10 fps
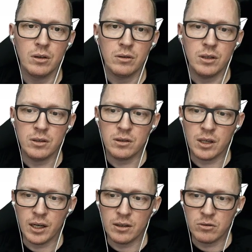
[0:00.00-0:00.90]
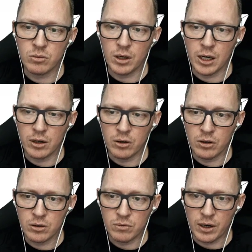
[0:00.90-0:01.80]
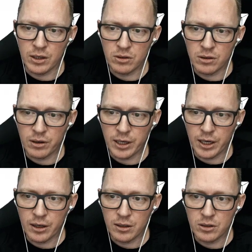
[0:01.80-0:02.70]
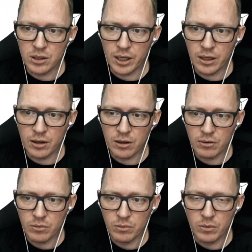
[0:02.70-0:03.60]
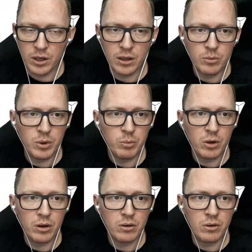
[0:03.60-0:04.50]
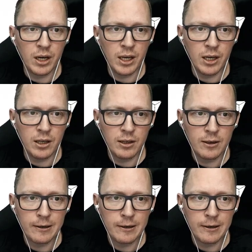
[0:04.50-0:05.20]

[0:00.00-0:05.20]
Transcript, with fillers: This site's really good. Register here and check what other people are creating.